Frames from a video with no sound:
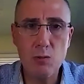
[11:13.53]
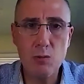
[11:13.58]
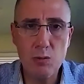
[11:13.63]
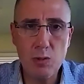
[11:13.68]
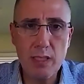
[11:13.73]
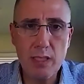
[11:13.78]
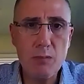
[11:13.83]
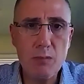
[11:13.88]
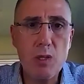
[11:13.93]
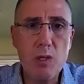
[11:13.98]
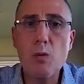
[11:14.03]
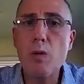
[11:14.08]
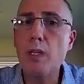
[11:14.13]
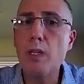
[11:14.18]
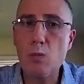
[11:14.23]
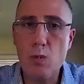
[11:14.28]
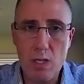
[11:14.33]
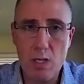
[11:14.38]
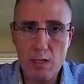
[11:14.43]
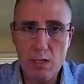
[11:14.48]
week number
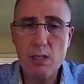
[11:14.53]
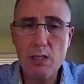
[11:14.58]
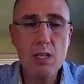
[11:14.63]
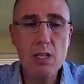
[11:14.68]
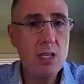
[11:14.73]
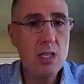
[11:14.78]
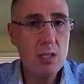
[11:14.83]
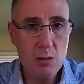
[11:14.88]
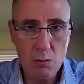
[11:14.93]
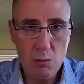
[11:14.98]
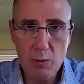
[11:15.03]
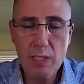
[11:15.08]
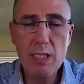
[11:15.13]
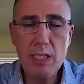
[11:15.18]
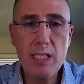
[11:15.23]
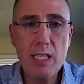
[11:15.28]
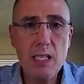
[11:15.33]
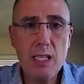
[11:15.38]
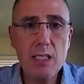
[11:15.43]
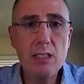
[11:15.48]
1 was, we're
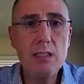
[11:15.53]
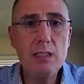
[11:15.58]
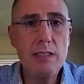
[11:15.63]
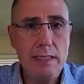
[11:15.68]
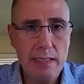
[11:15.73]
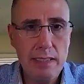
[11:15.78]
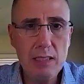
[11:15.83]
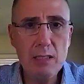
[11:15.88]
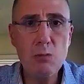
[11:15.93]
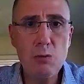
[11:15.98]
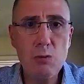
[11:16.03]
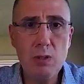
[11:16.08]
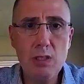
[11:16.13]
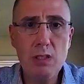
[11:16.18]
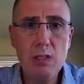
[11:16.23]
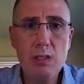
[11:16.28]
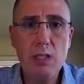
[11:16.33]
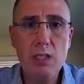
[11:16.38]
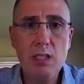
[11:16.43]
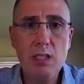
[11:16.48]
going to deal with